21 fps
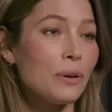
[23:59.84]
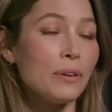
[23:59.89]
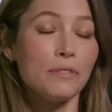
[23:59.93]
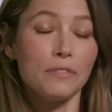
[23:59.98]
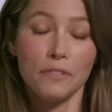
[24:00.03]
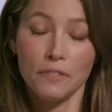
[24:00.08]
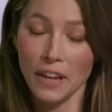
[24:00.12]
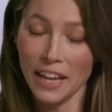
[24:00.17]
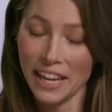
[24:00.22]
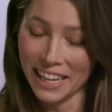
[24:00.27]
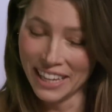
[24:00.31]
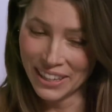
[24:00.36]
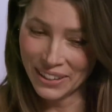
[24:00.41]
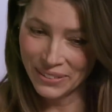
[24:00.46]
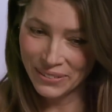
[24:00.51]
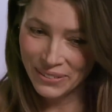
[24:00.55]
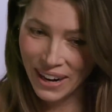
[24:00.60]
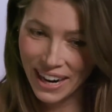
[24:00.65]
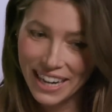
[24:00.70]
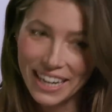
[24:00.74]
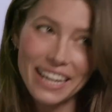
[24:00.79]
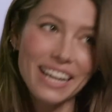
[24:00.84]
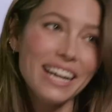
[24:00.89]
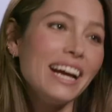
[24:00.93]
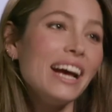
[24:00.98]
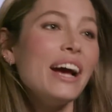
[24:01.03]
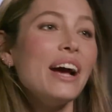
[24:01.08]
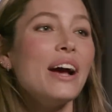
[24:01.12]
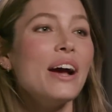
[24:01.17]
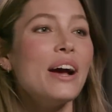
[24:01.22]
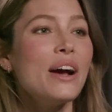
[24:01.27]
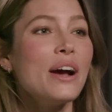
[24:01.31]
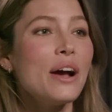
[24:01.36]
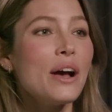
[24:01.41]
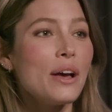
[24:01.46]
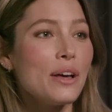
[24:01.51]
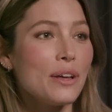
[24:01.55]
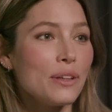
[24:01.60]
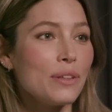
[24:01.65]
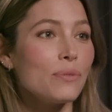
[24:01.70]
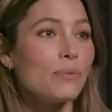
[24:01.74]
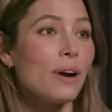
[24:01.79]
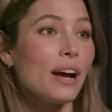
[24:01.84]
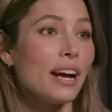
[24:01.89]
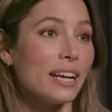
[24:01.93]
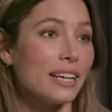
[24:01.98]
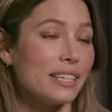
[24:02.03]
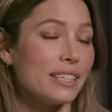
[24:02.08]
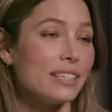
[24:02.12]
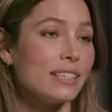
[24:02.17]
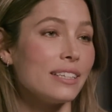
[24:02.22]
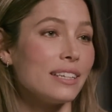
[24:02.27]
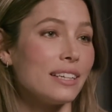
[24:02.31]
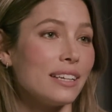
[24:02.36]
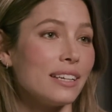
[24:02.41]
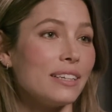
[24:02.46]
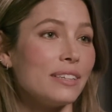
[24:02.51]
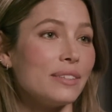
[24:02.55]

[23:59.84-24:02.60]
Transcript: maybe believe that right. they do have that right. Right. But